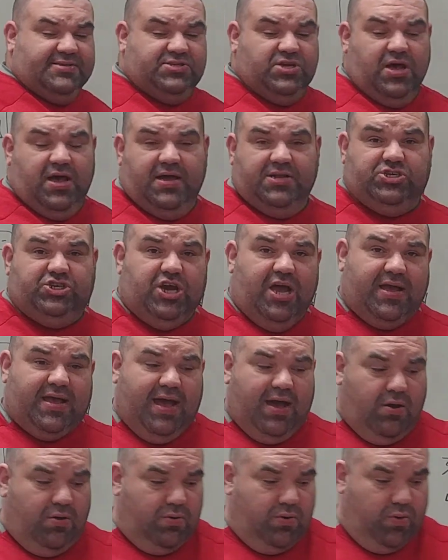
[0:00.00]

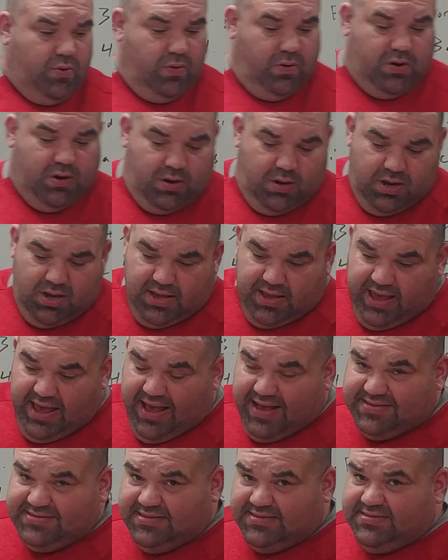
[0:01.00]
checkout or
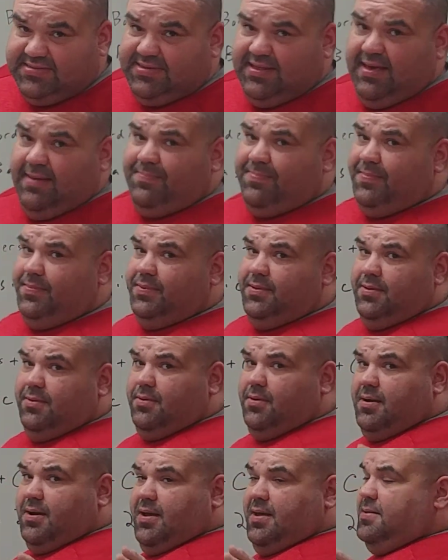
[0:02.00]
exit slip.
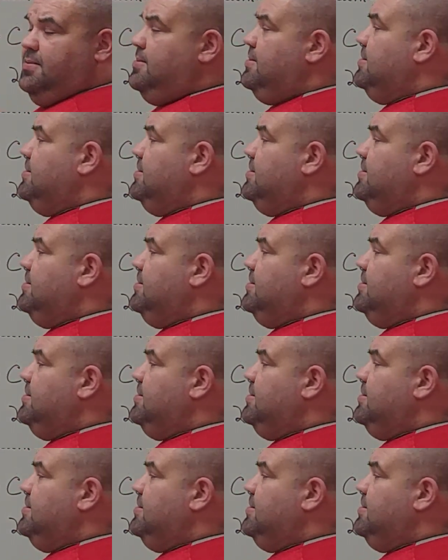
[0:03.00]
All right.